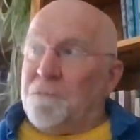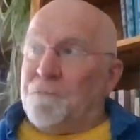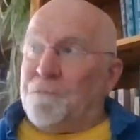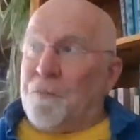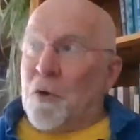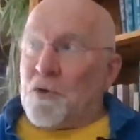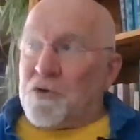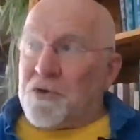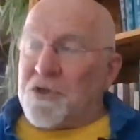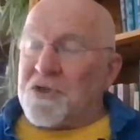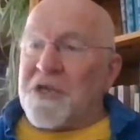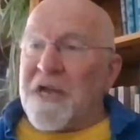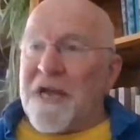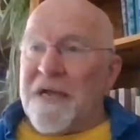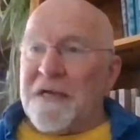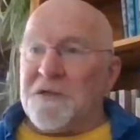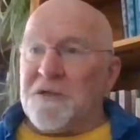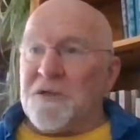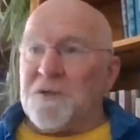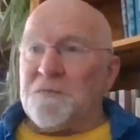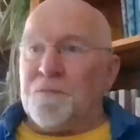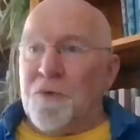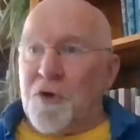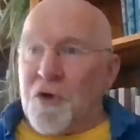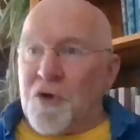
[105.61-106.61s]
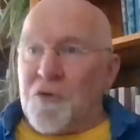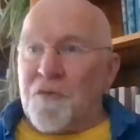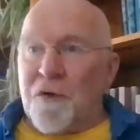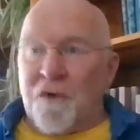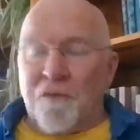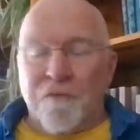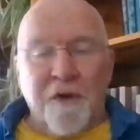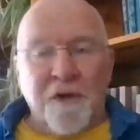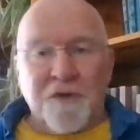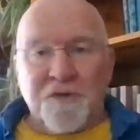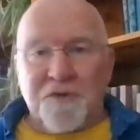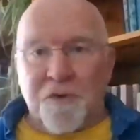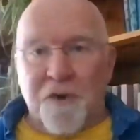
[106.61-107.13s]
bog standard Mercury
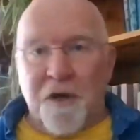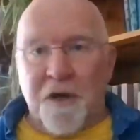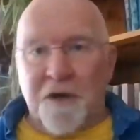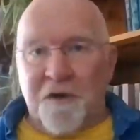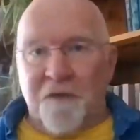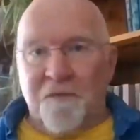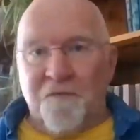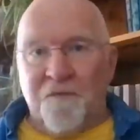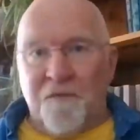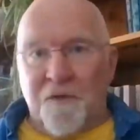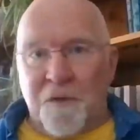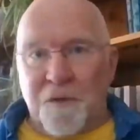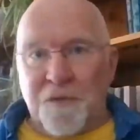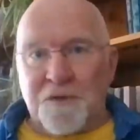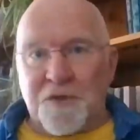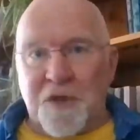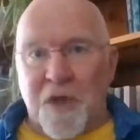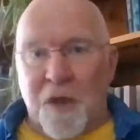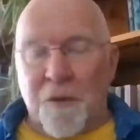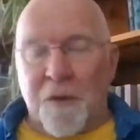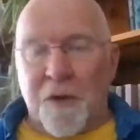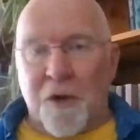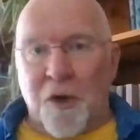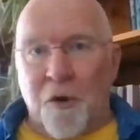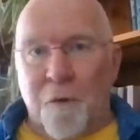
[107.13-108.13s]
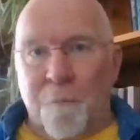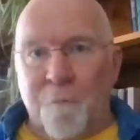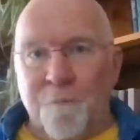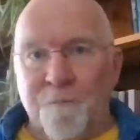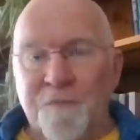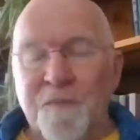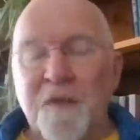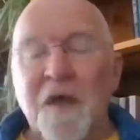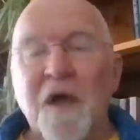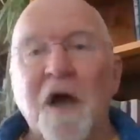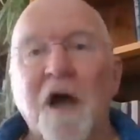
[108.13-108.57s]
retrograde influence going on.